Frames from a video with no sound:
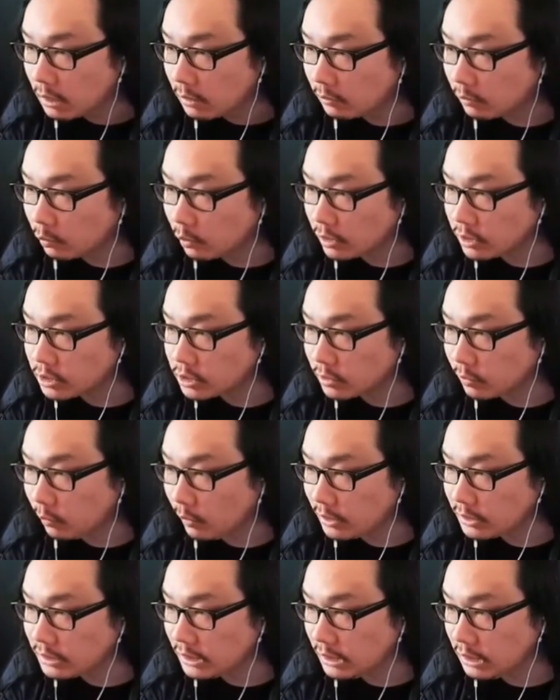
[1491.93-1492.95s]
or
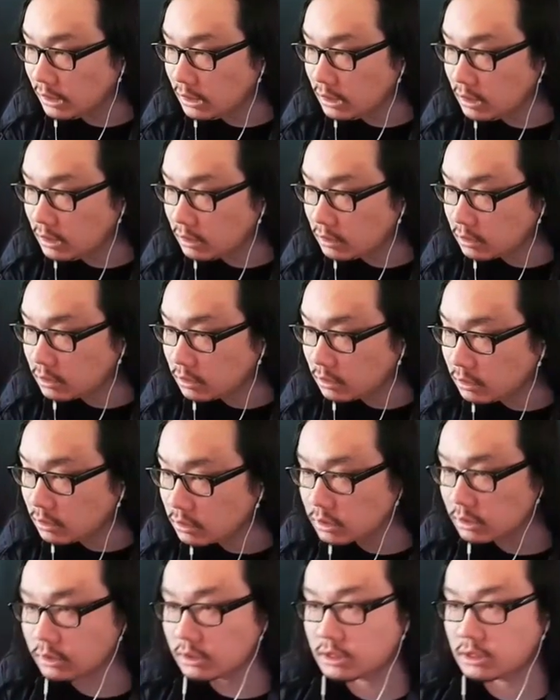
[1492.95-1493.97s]
120.
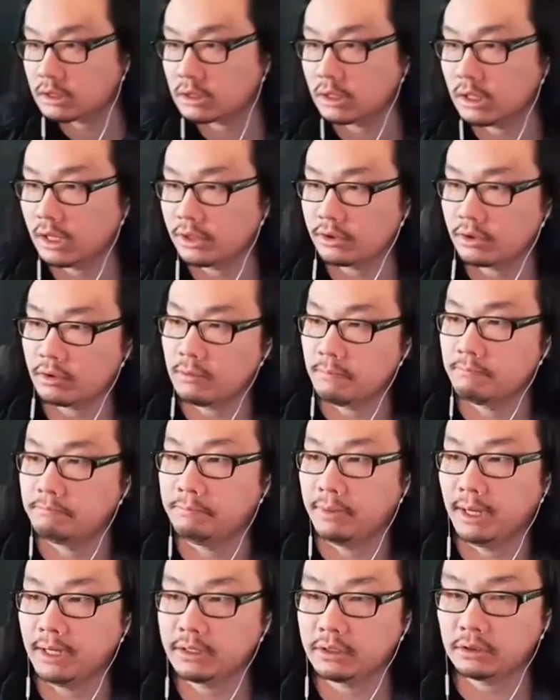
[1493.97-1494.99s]
So this is another
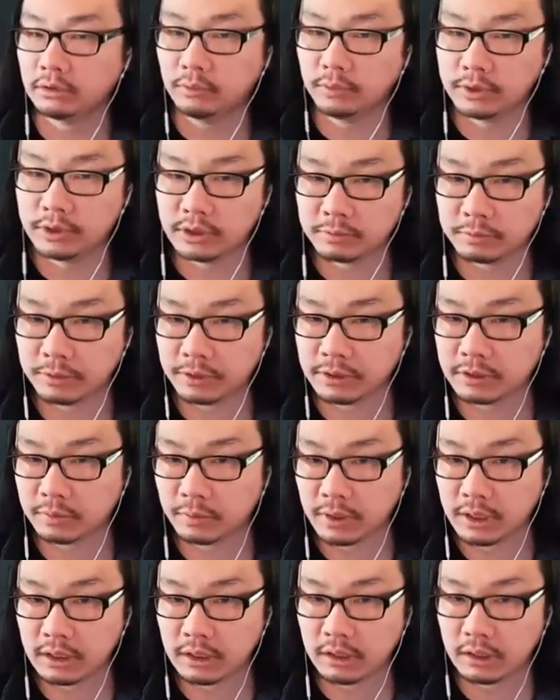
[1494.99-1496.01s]
bundle, which is pretty
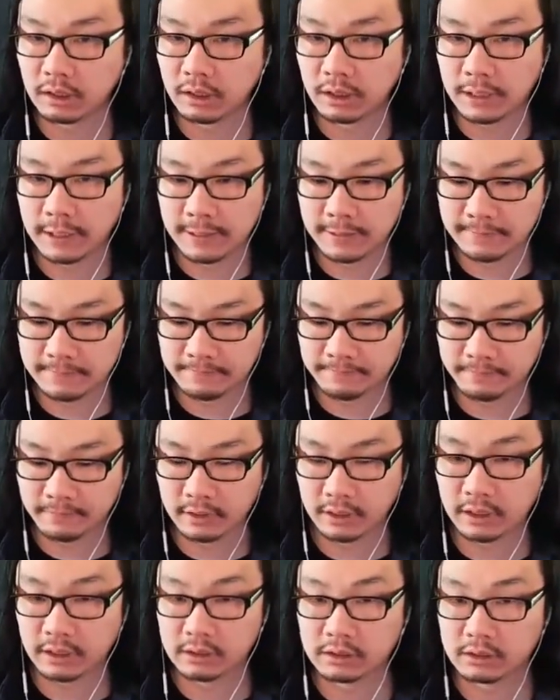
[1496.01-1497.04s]
sweet. Um,
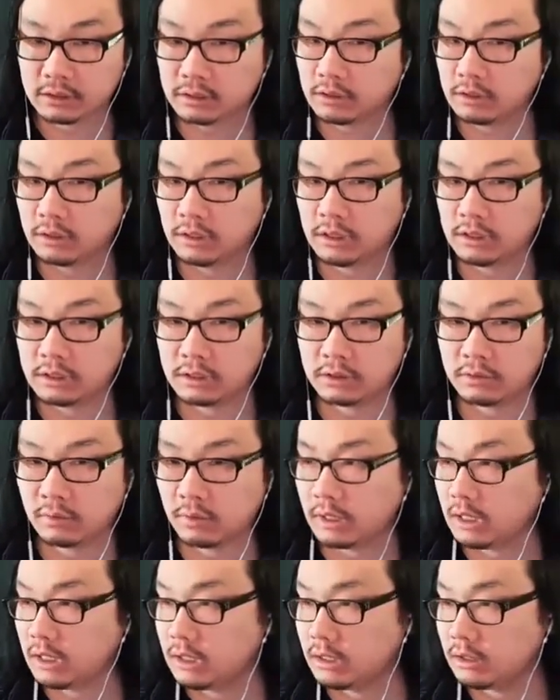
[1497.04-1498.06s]
it's these
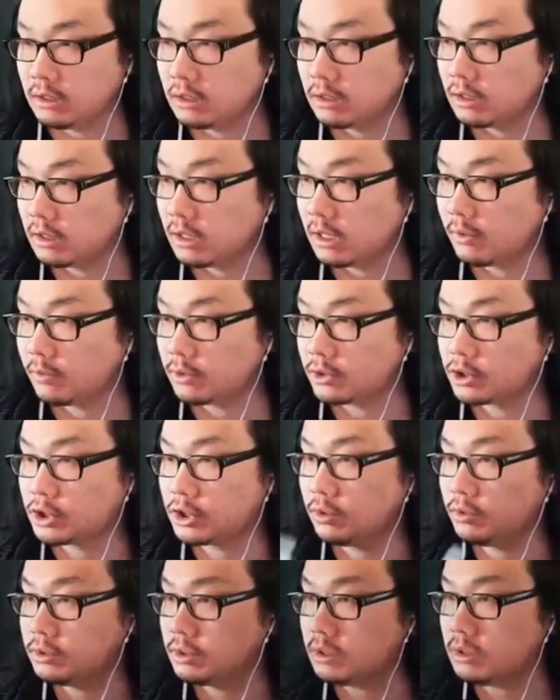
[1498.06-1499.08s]
three that were
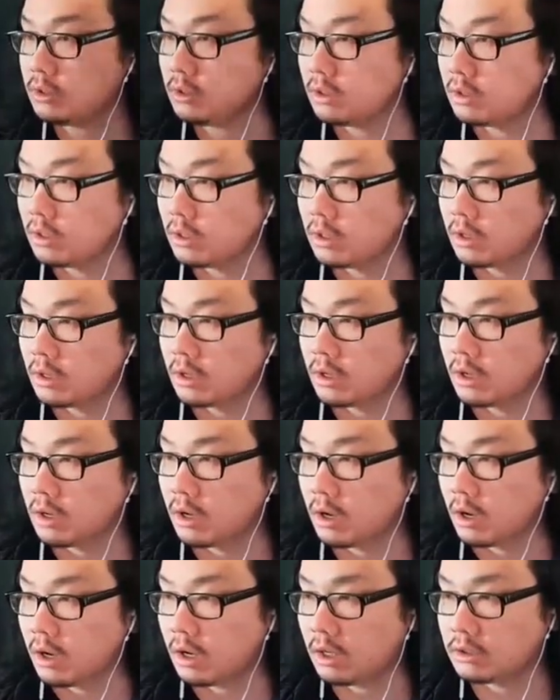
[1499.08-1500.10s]
chosen.
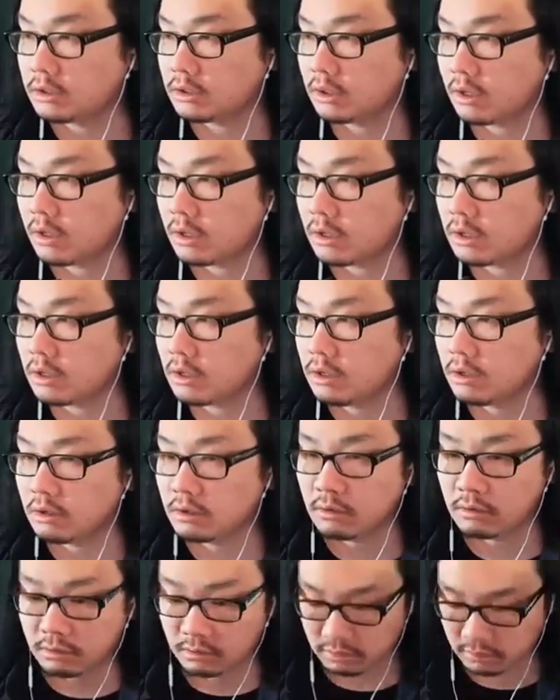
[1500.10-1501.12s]
Hot dog,
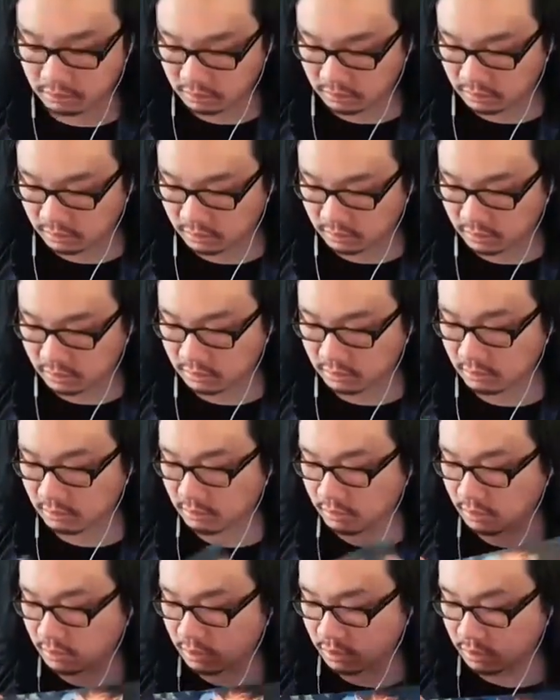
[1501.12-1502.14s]
uh,
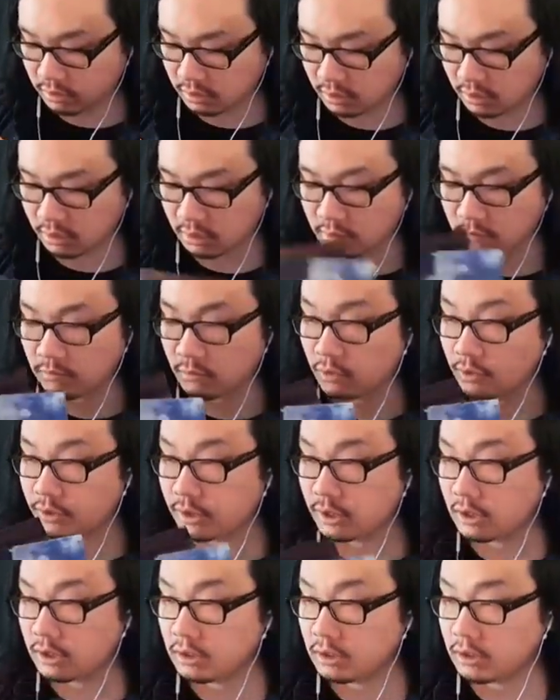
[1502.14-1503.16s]
hot dog,
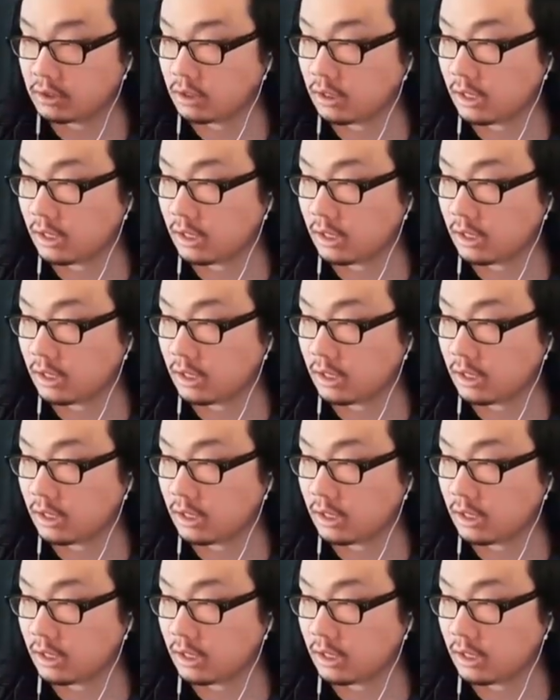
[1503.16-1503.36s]
mourning,